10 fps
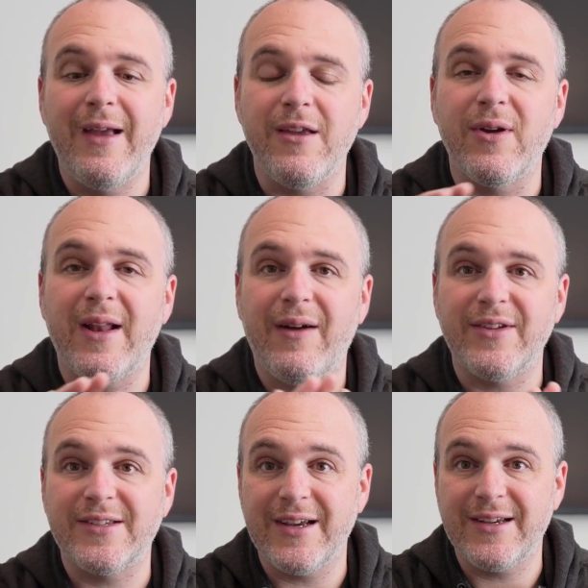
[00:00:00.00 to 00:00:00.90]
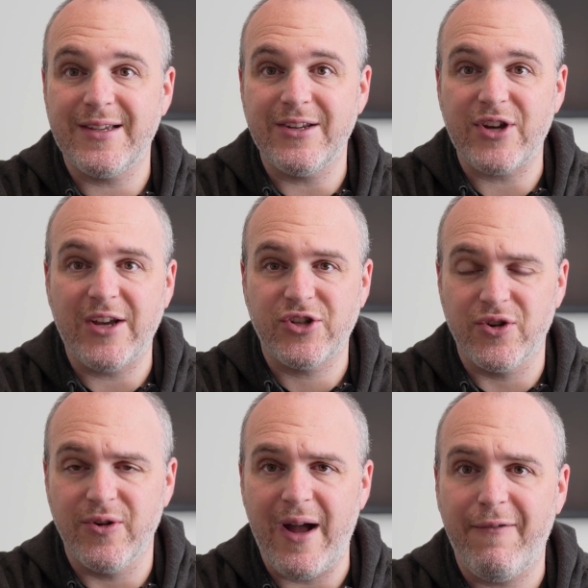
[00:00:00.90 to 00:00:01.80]
You can have a 6-inch
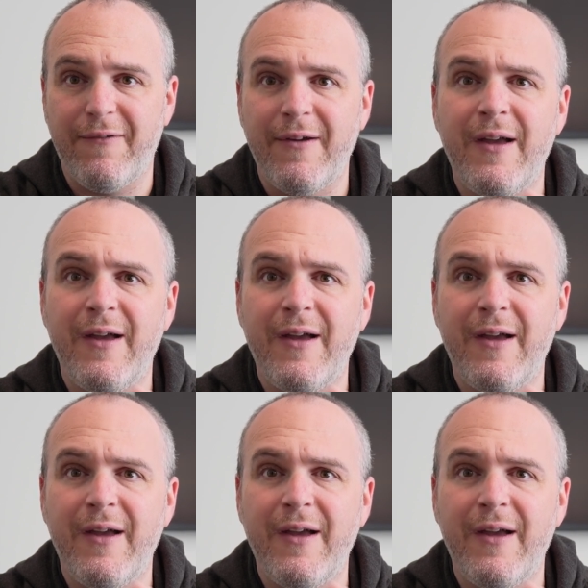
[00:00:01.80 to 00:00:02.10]
astrograph